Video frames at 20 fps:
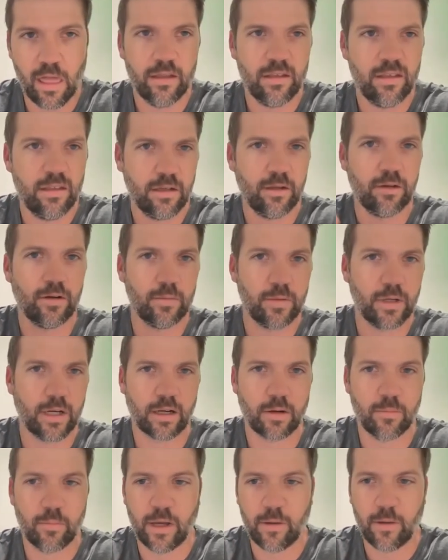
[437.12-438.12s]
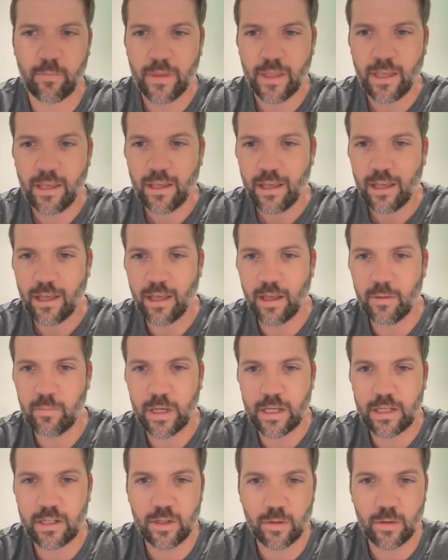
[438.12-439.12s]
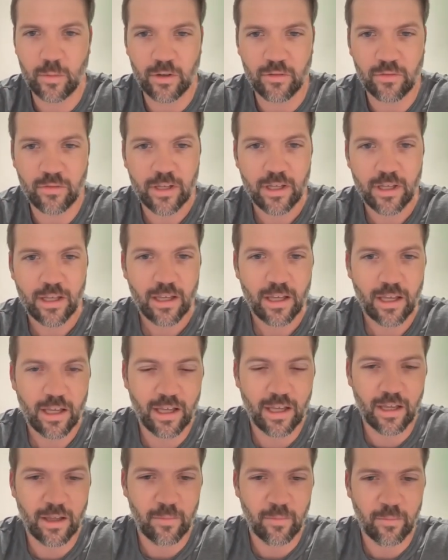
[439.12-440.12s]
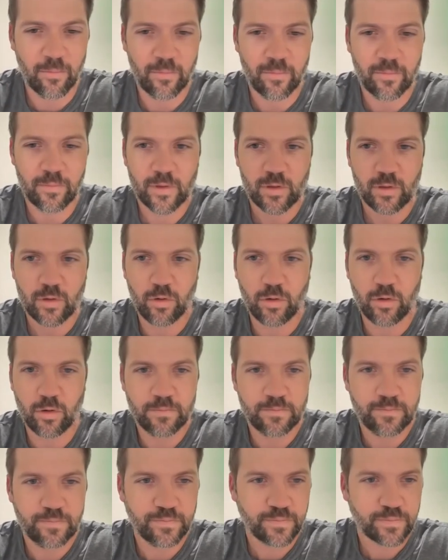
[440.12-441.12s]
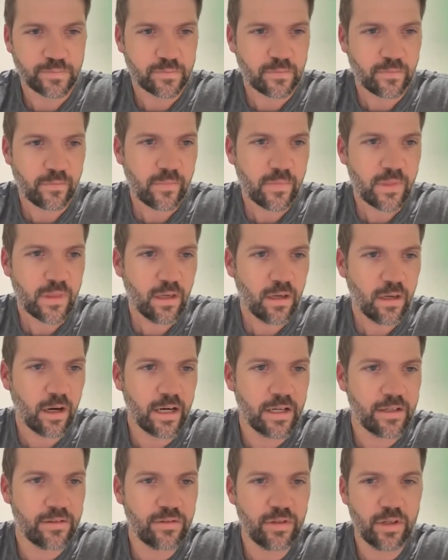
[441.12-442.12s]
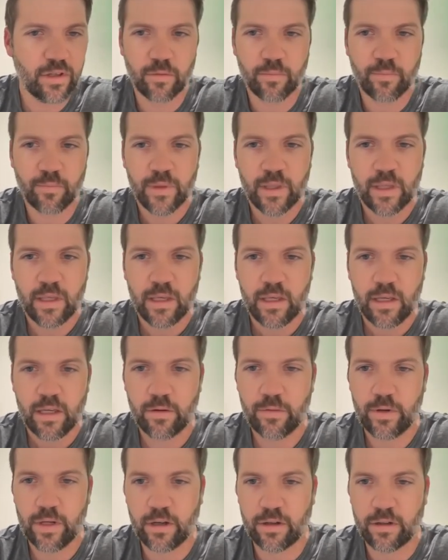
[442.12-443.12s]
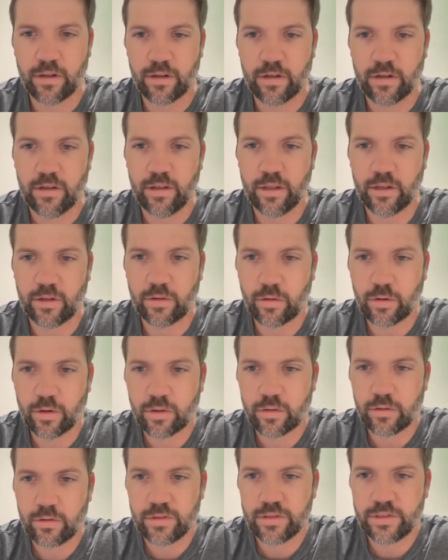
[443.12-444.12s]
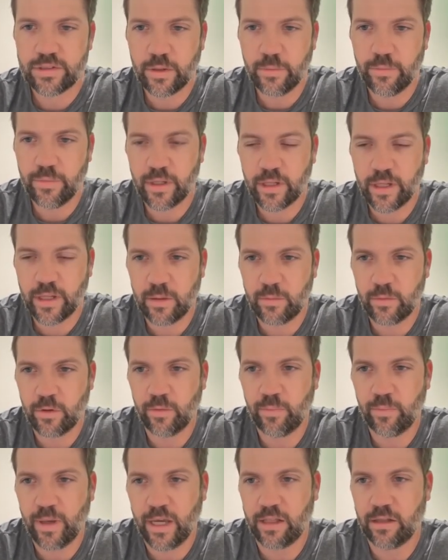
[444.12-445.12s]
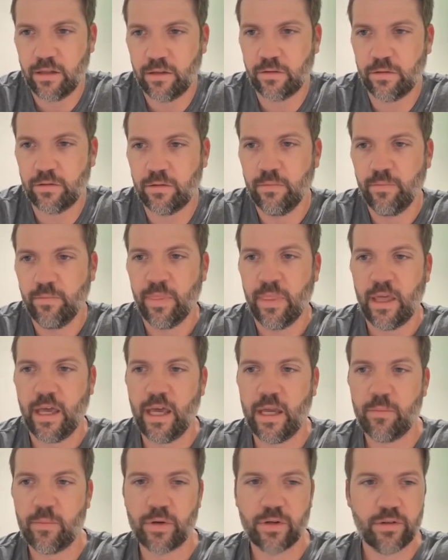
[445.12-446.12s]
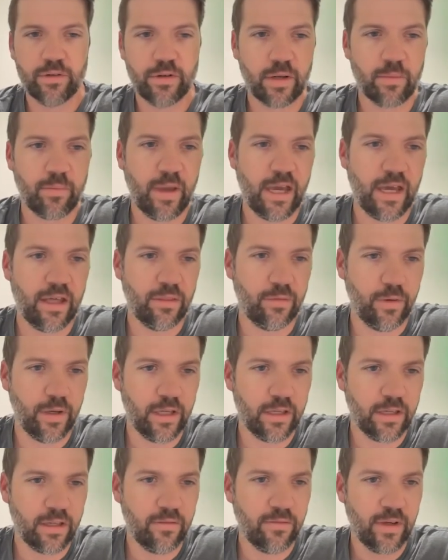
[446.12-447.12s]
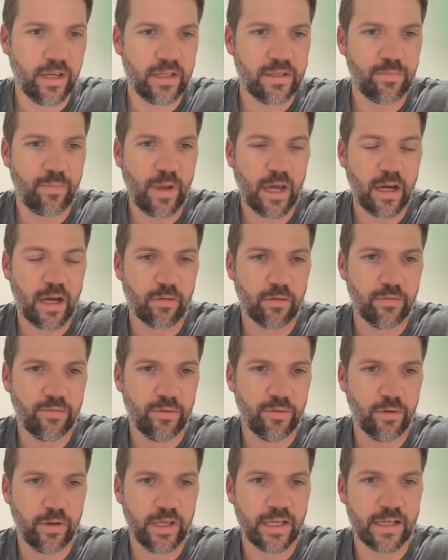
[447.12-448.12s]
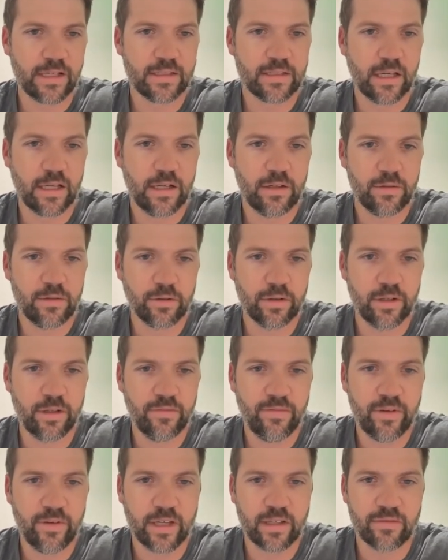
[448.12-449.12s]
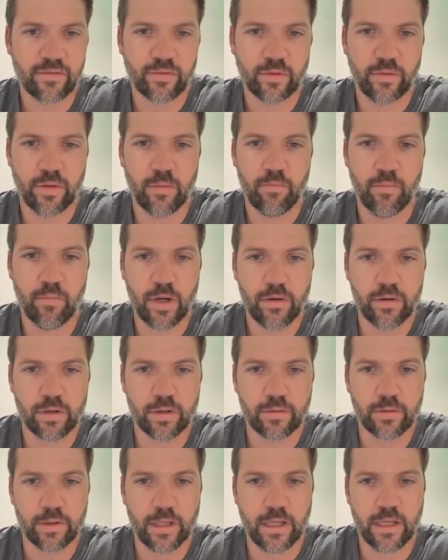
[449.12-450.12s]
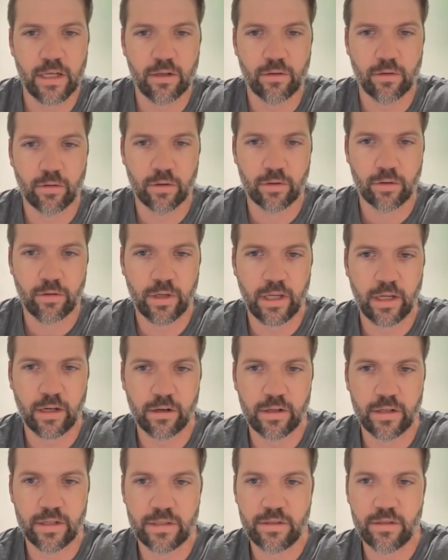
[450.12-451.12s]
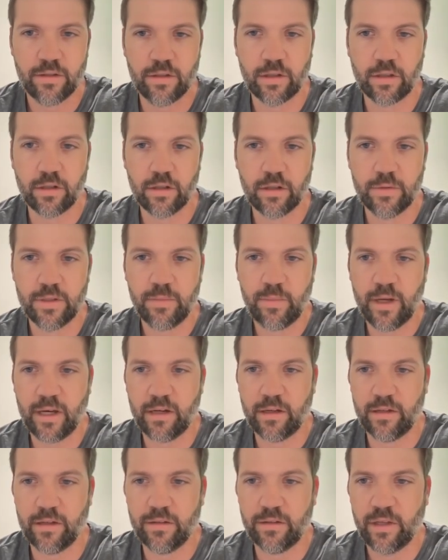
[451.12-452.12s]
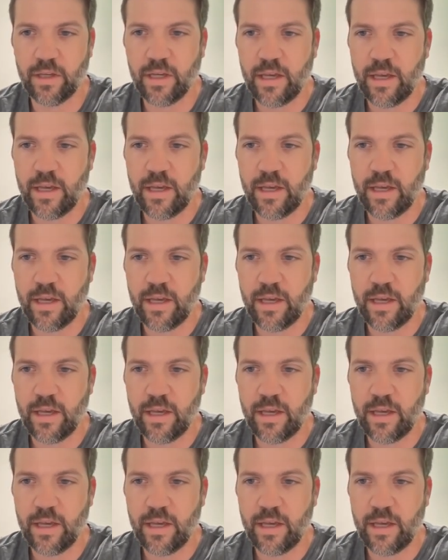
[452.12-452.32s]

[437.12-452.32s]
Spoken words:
you know what I'm talking about, making you move. Cool. All right, so here we go. The cortical, subthalamal, palatal, hyperdirect pathway conveys powerful excitatory effects from the motor-related cortical areas to the globus pallidus,